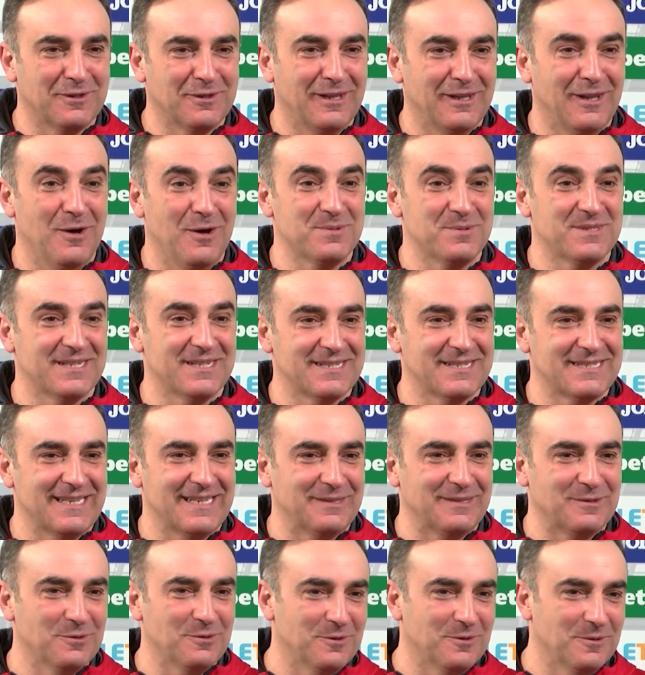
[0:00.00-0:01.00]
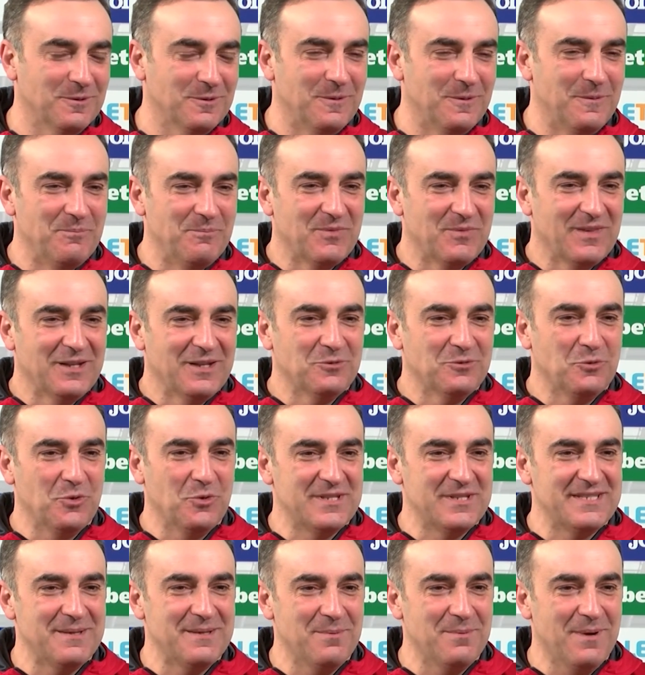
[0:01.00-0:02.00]
to the lobsters and to
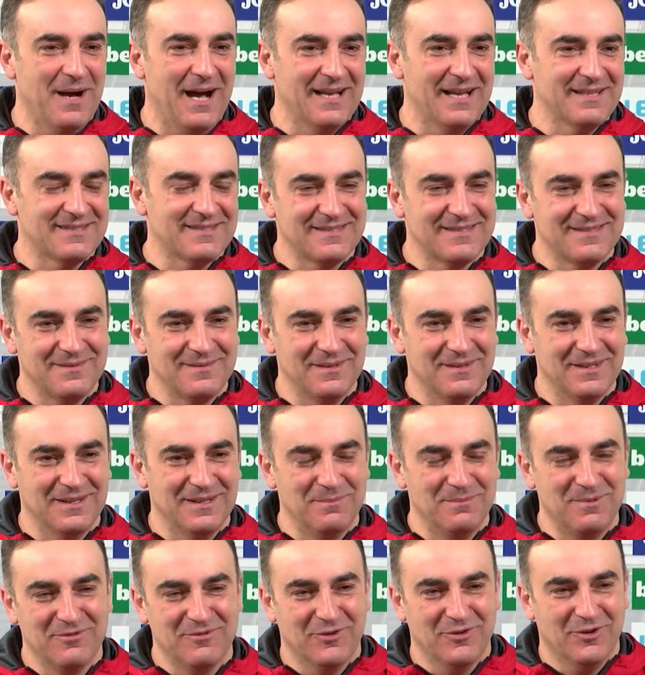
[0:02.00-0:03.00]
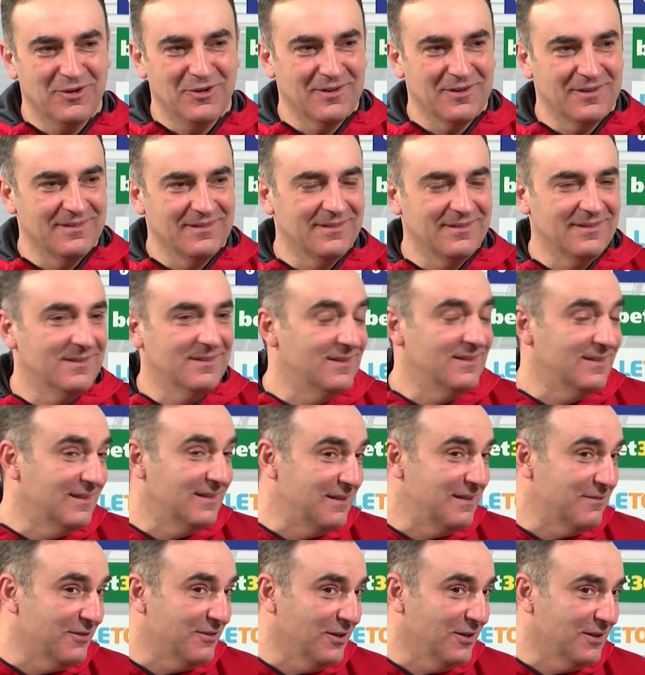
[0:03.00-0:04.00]
the sea bass before,
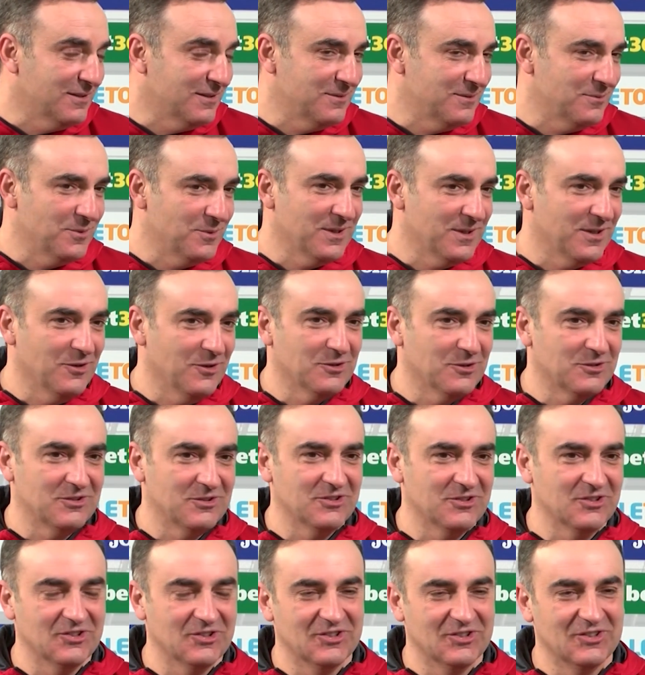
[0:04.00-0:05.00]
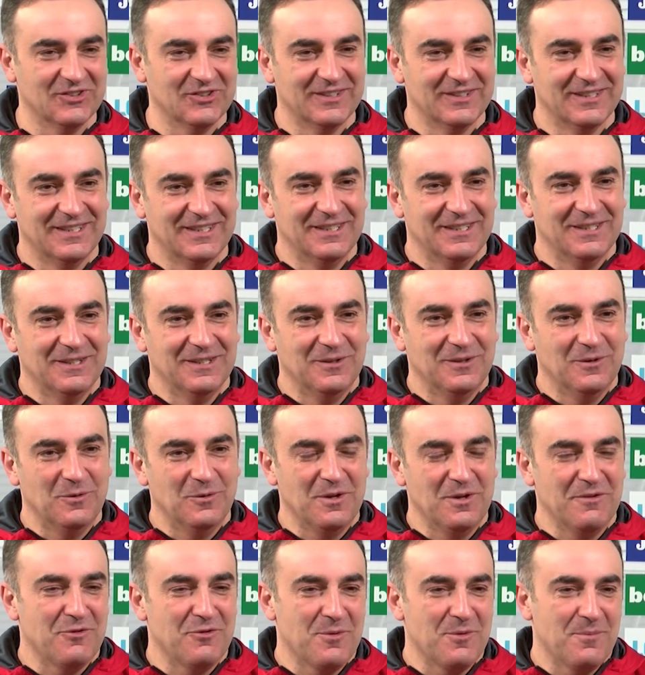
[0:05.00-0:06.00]
if not, we go to,
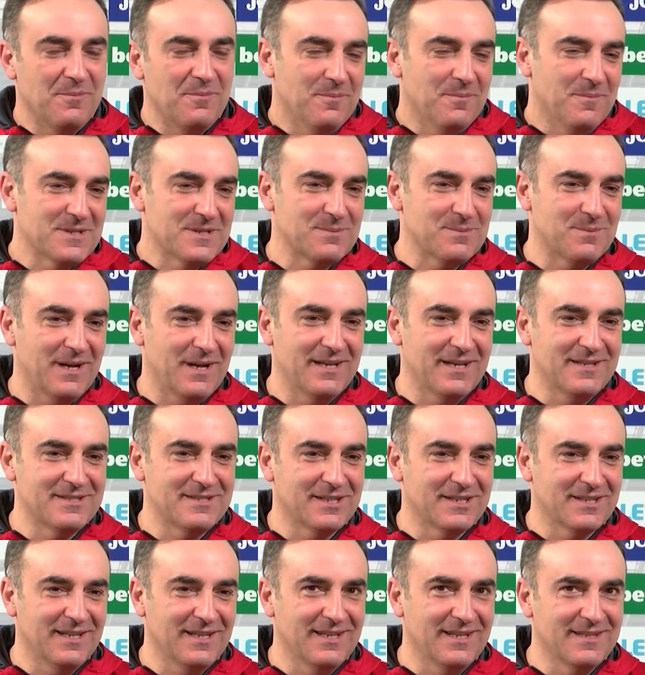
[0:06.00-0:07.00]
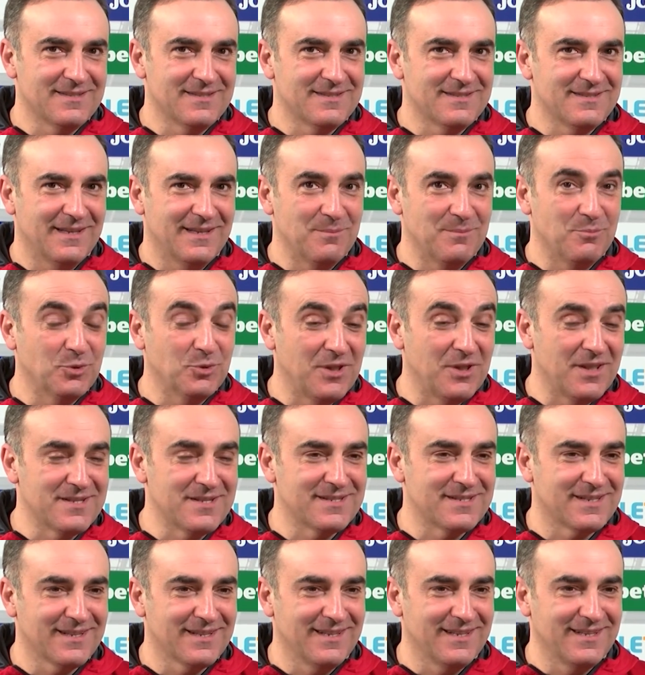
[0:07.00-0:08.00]
if we must buy sardines and put the
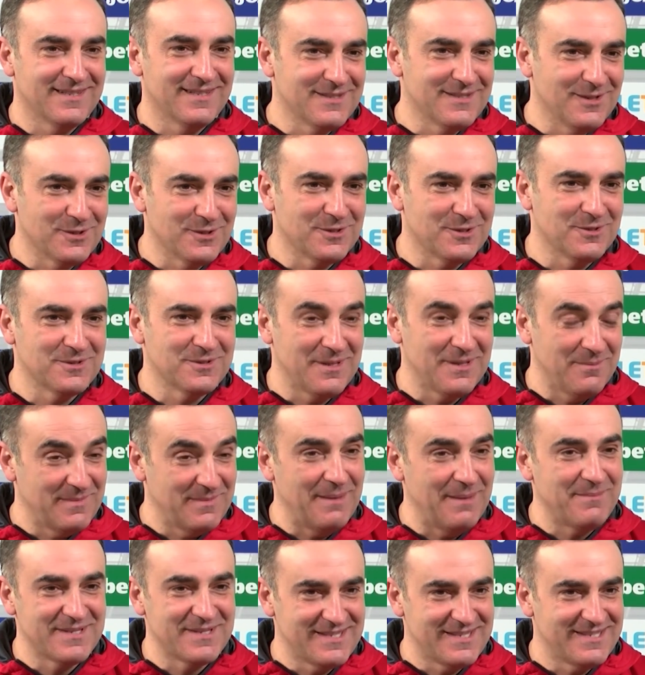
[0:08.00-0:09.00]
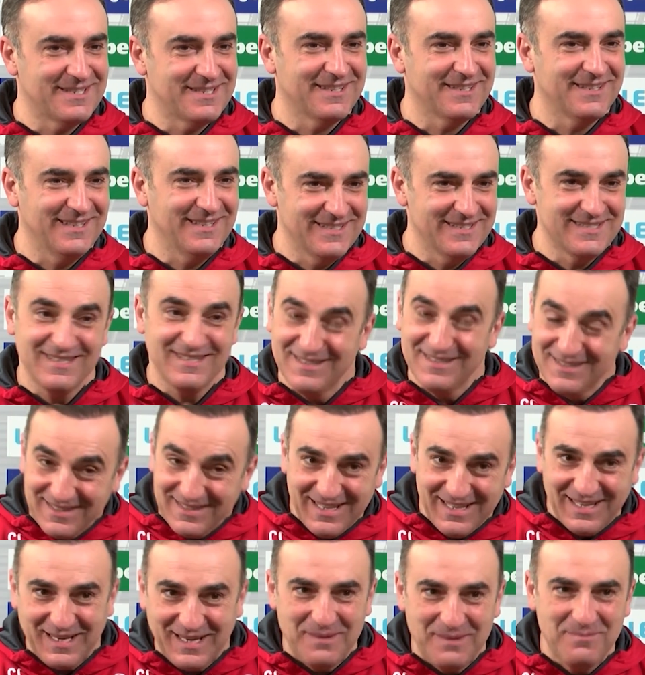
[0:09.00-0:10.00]
sardines also. Sometimes the sardines,
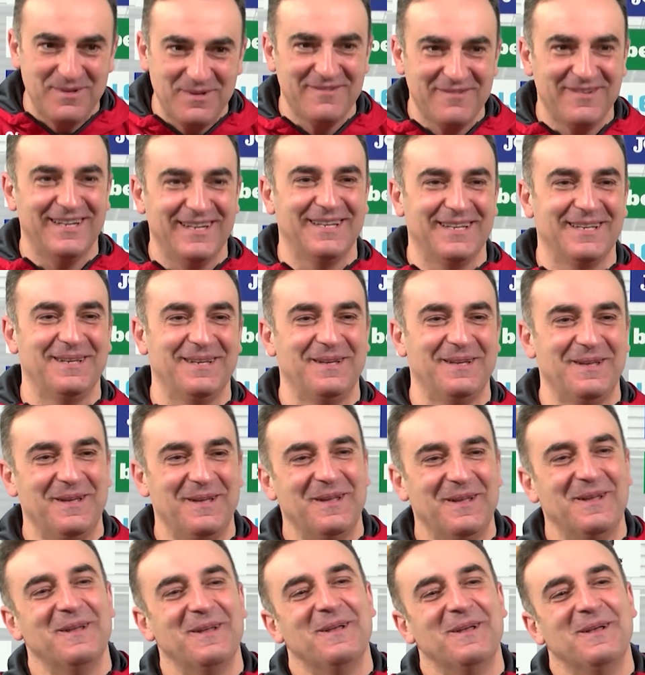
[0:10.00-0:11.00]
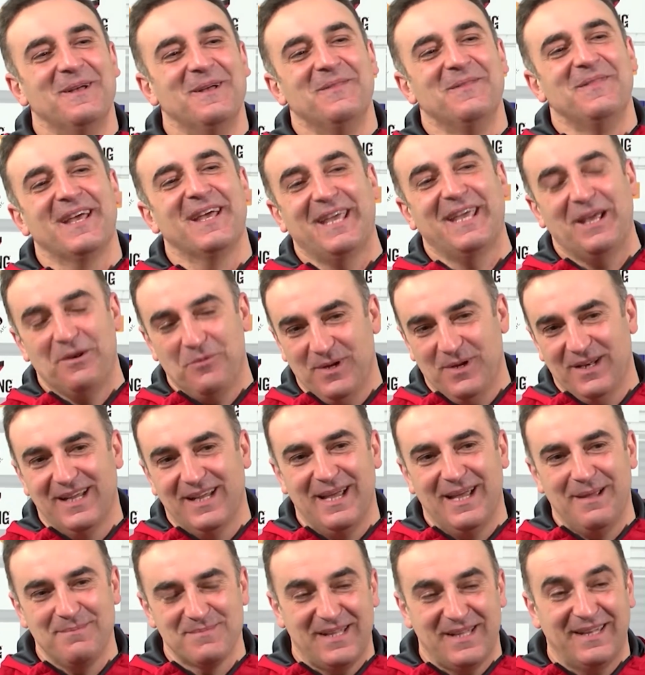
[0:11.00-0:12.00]
they can be very, they can win
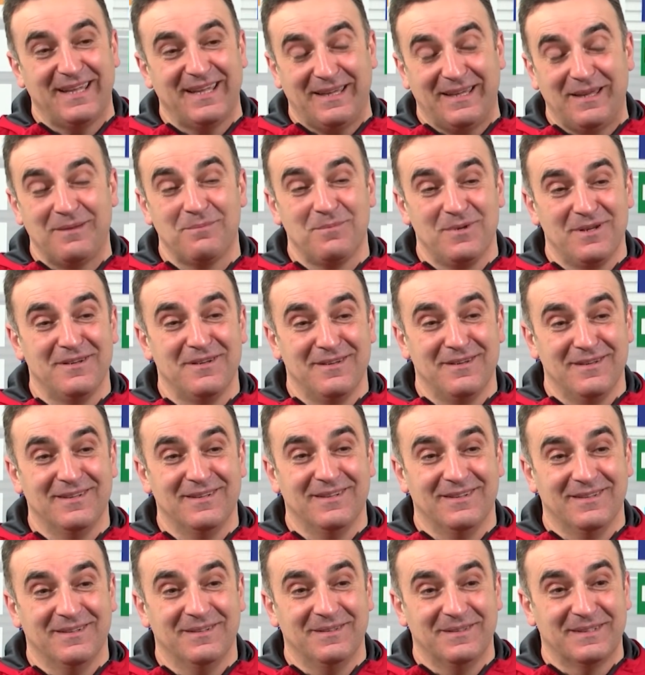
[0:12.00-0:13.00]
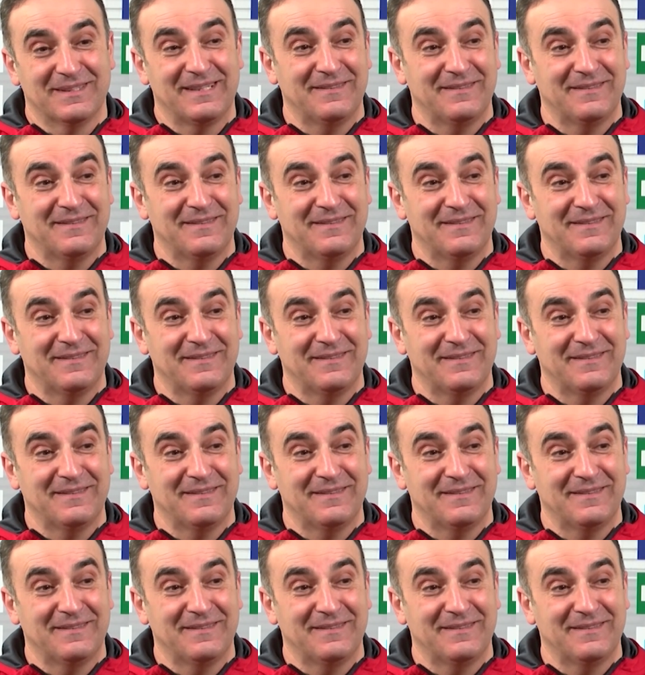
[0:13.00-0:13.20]
games and they can be